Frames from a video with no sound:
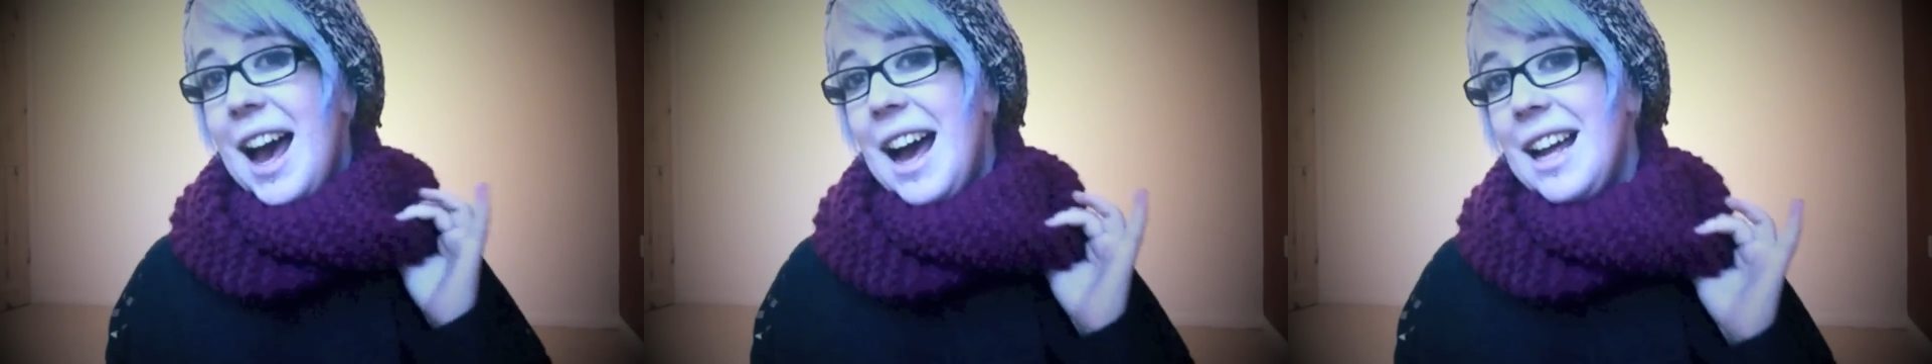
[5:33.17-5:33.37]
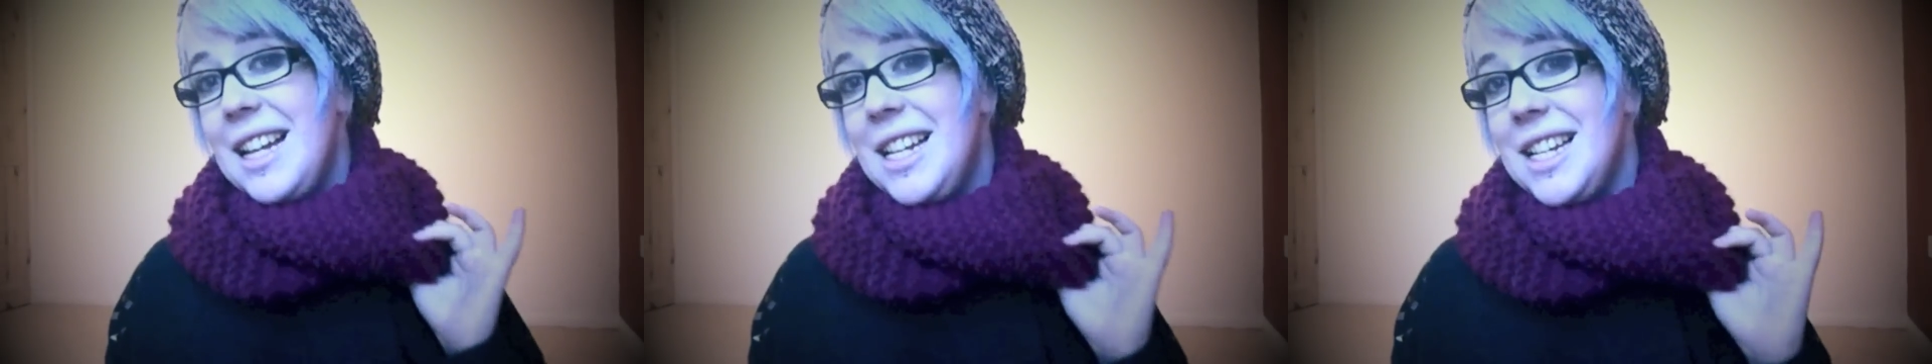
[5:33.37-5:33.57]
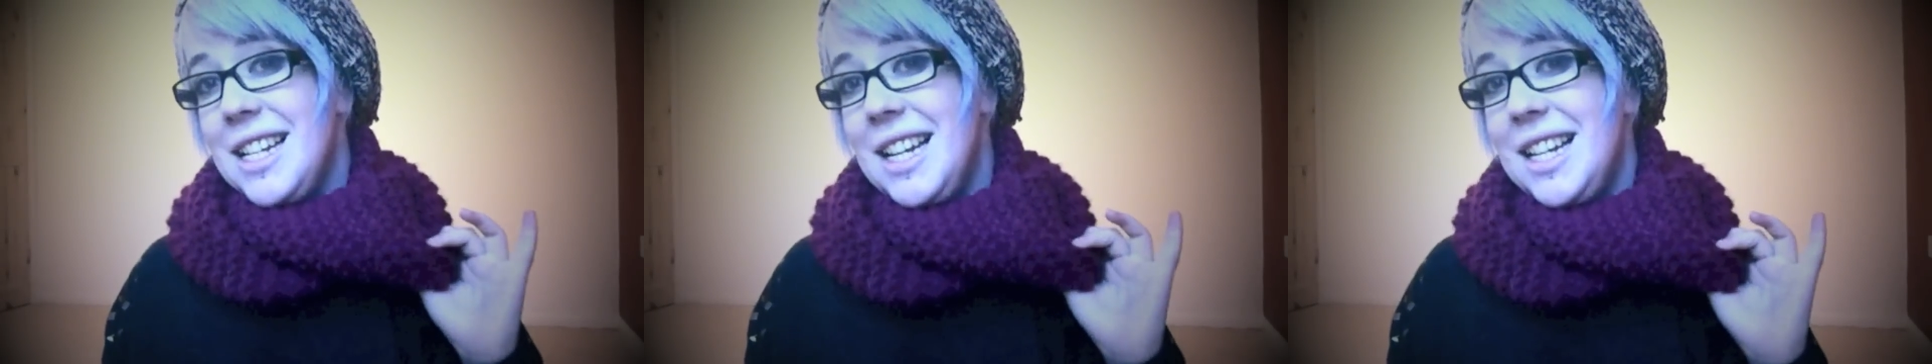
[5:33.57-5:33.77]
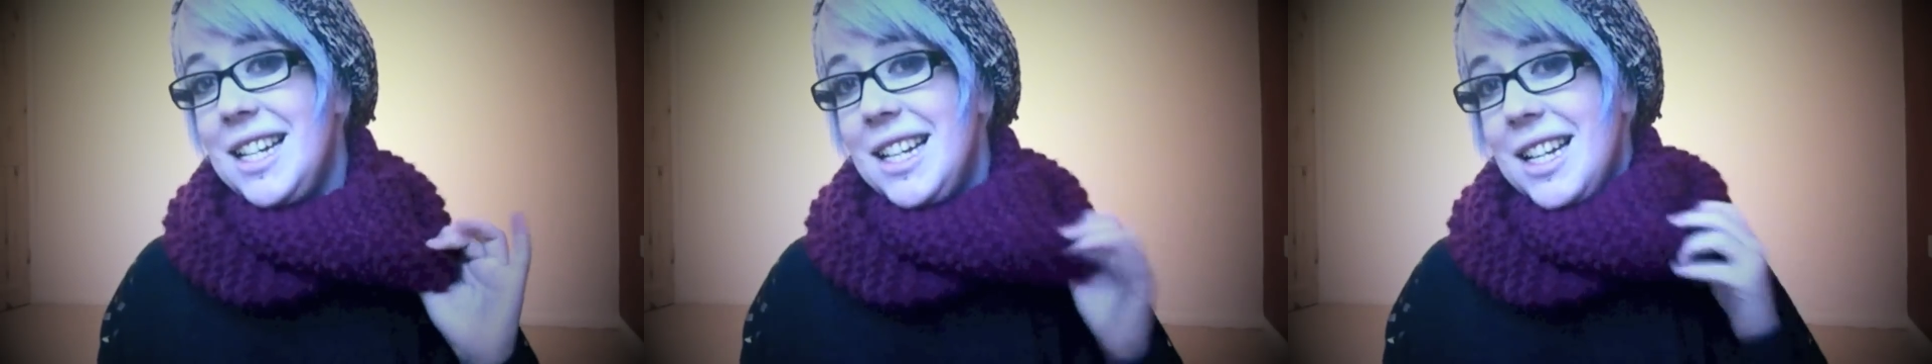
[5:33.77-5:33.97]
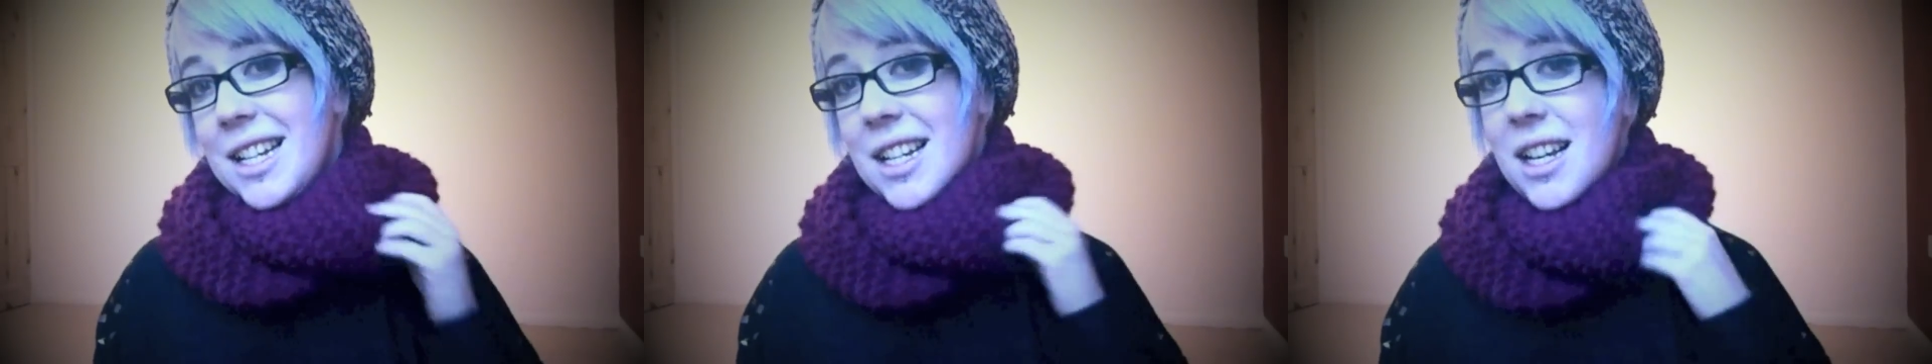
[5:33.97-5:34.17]

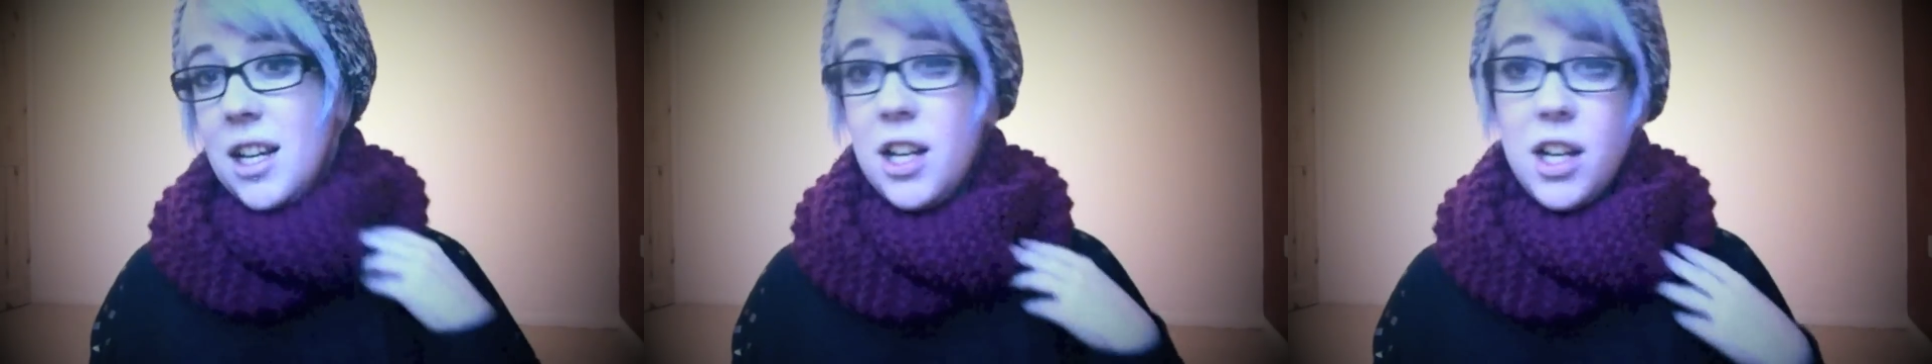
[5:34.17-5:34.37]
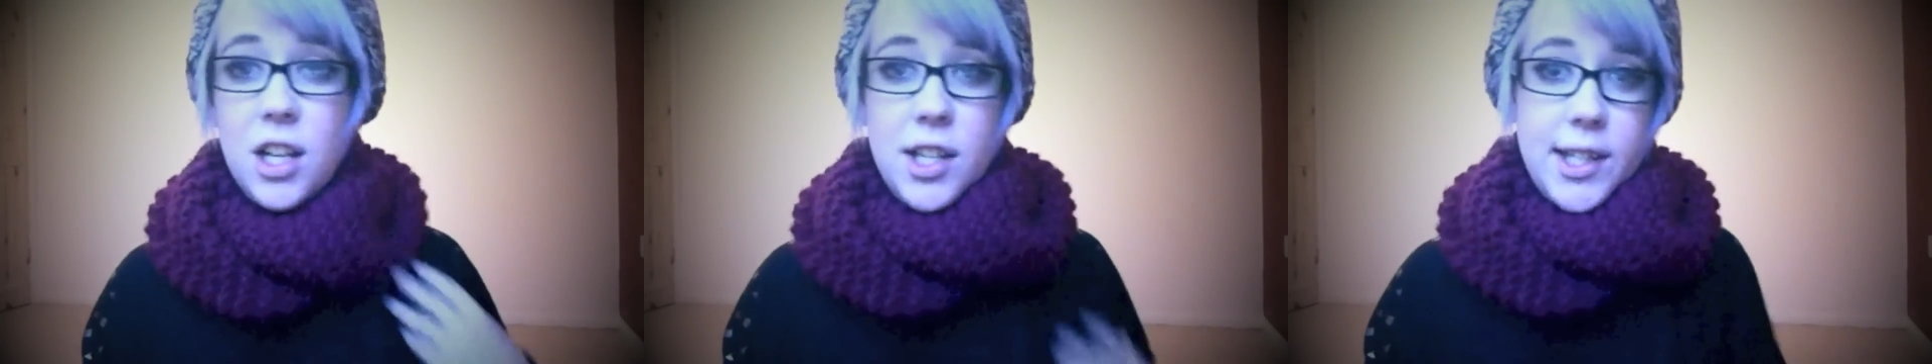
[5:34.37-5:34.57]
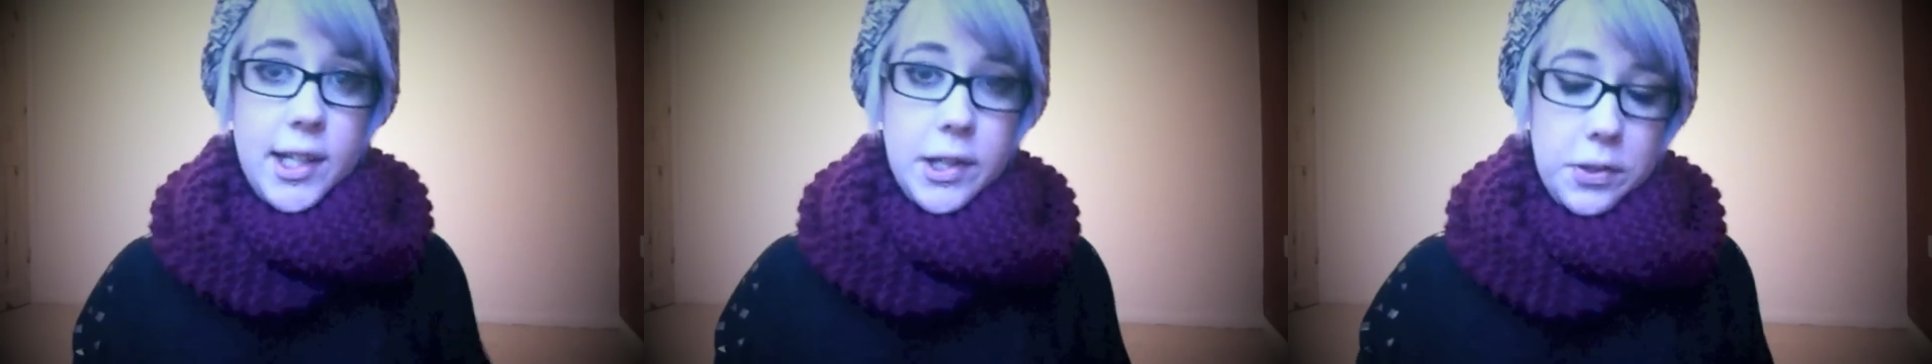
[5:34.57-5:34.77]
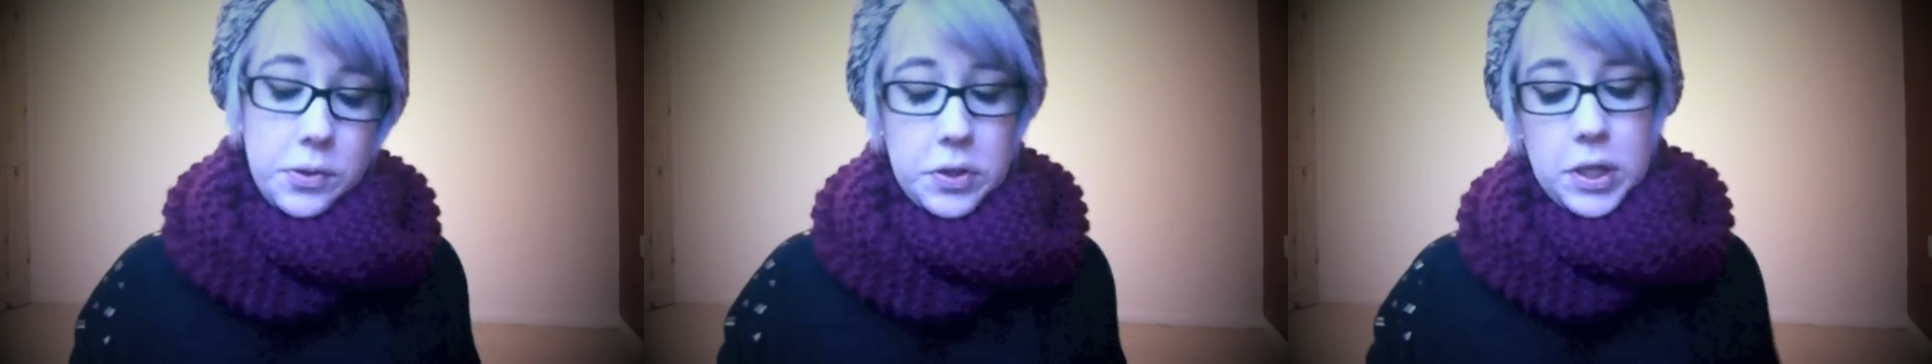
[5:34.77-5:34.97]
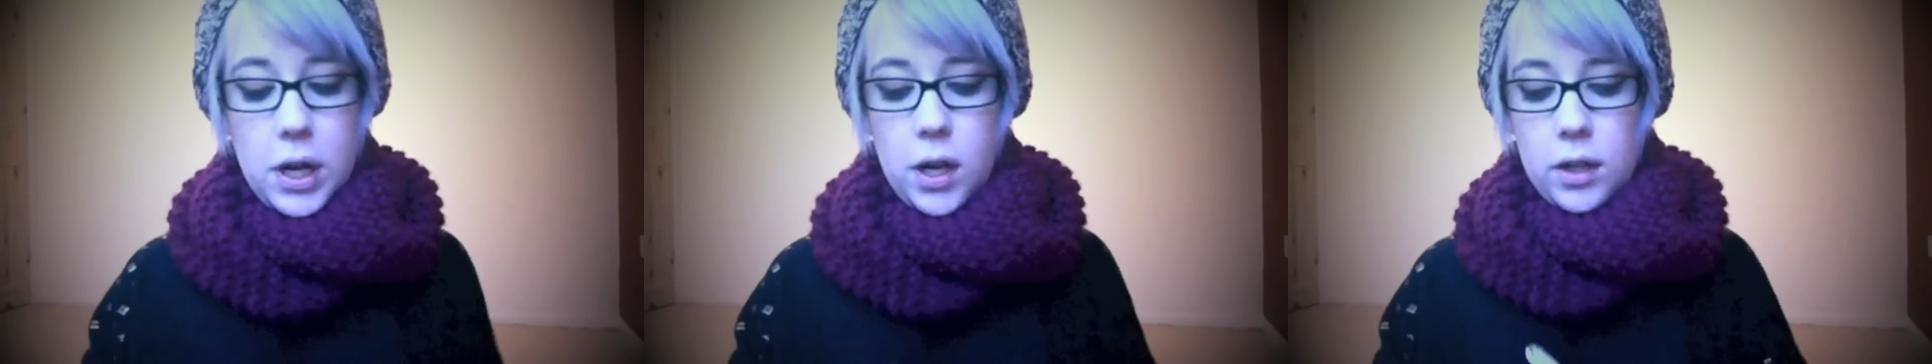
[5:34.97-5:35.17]
hand-knitted circle
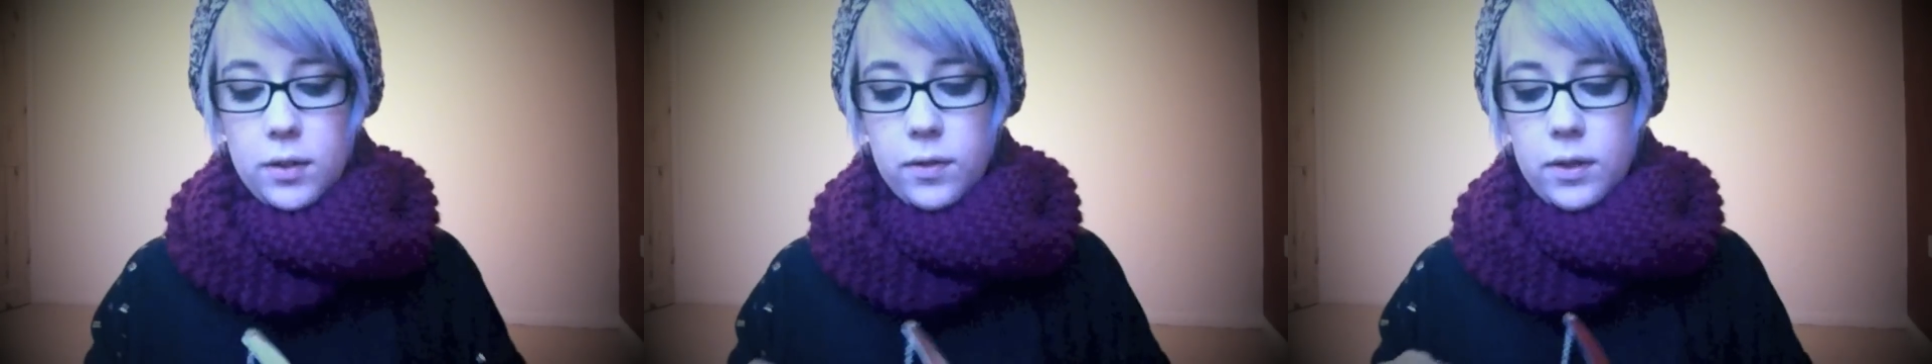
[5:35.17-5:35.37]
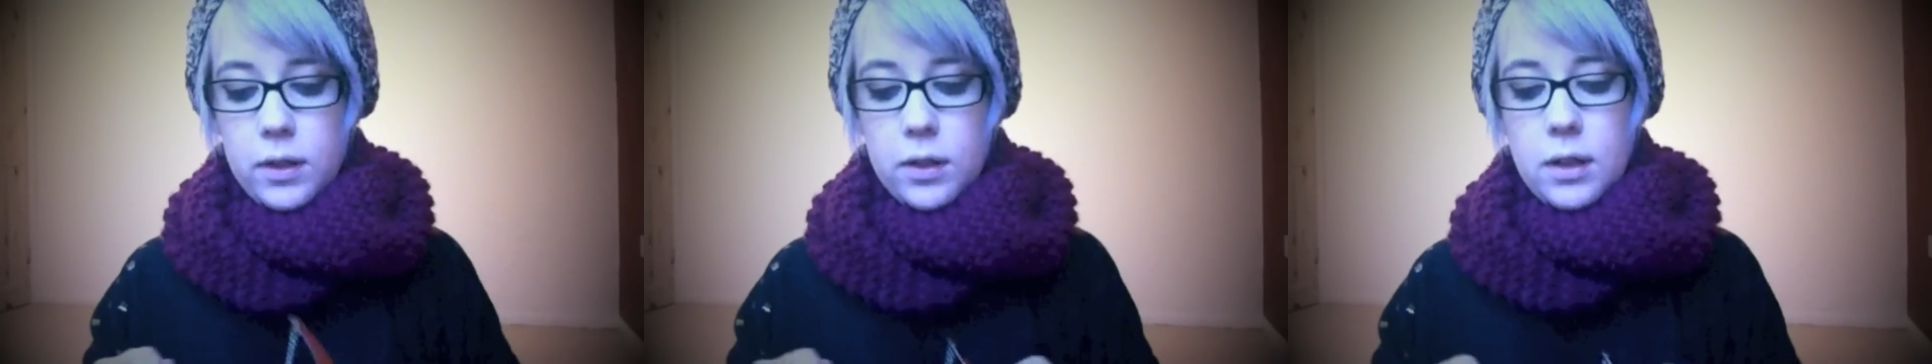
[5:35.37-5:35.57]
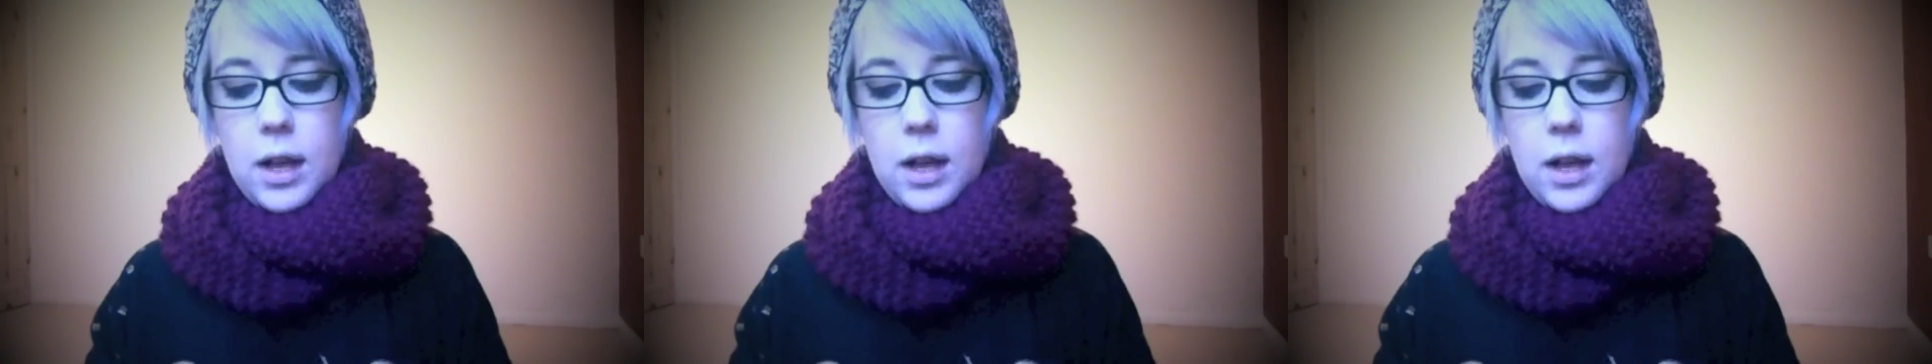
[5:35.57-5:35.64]
scarf.